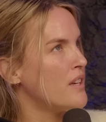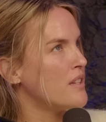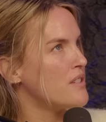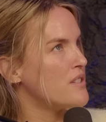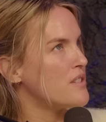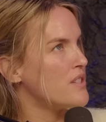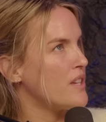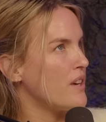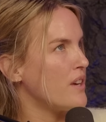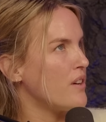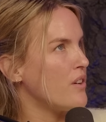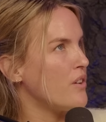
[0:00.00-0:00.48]

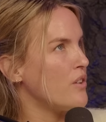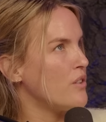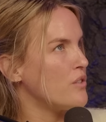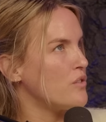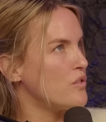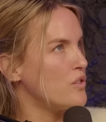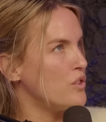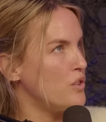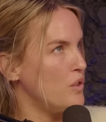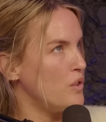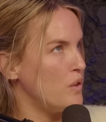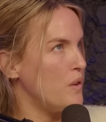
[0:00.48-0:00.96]
till
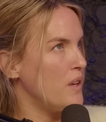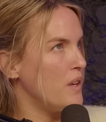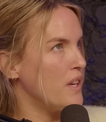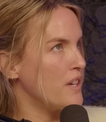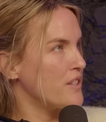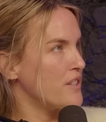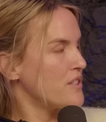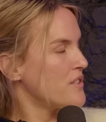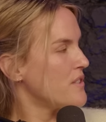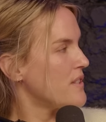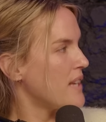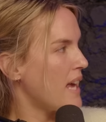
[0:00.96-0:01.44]
New
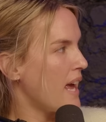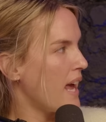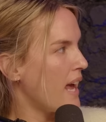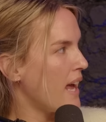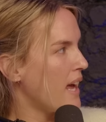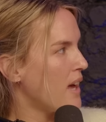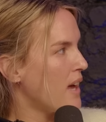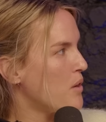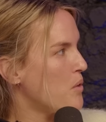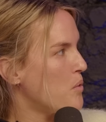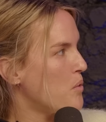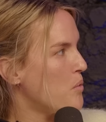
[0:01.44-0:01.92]
Year's
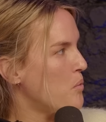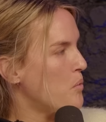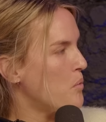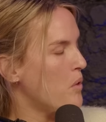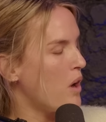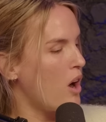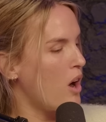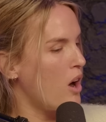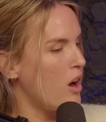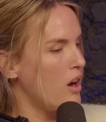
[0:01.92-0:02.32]
Day. Uh,